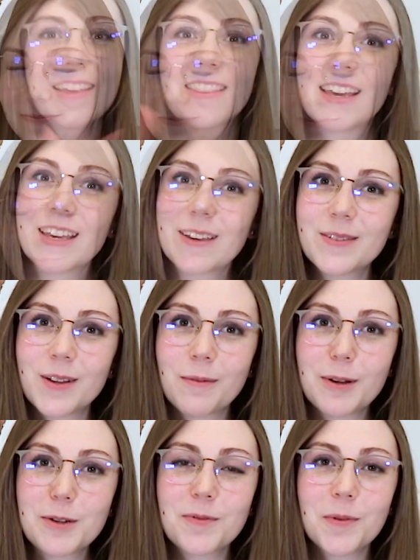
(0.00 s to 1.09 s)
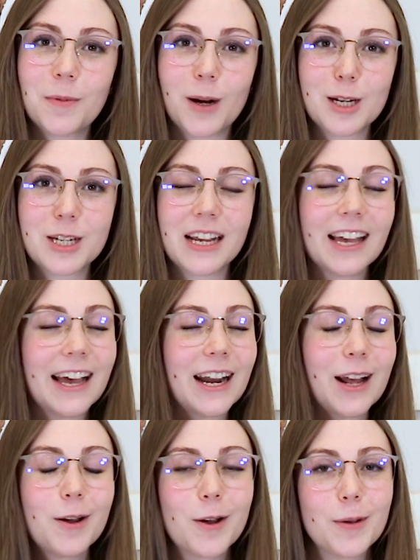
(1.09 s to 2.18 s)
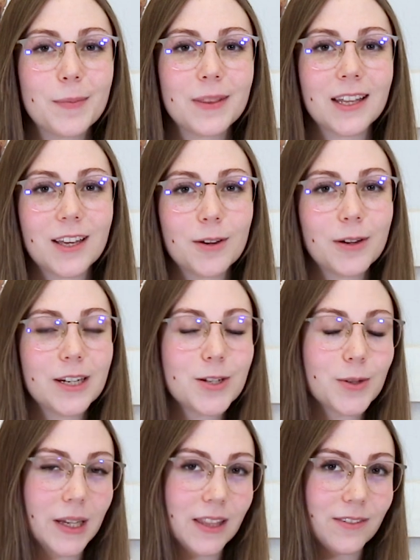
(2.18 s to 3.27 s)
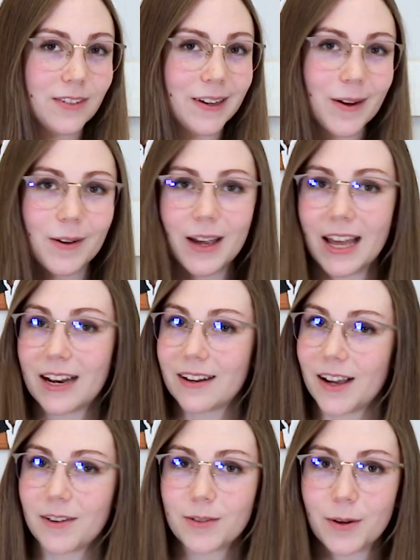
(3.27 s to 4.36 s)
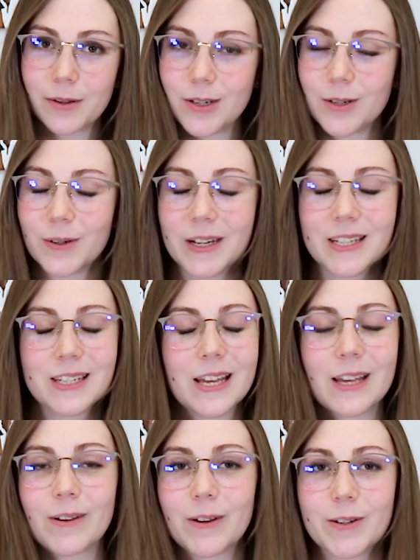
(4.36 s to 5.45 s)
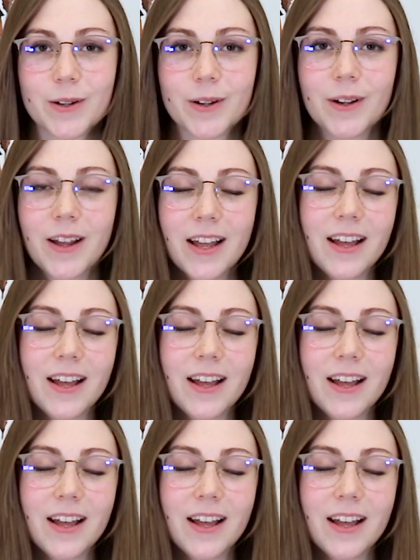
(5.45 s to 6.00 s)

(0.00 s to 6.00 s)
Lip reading: Thank you so much for watching, and I hope that you enjoyed the video and of course enjoyed seeing Gojo.